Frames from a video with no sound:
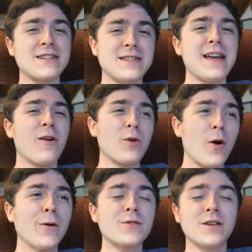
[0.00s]
to see how
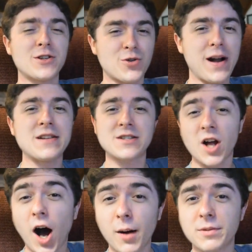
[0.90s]
Goku's going to try to
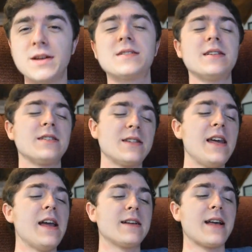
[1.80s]
stop this and
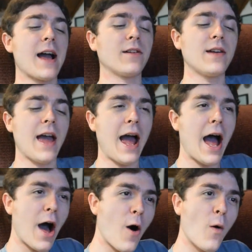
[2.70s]
see exactly
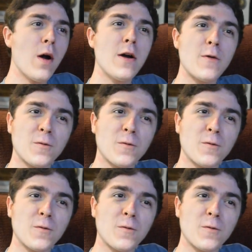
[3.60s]
how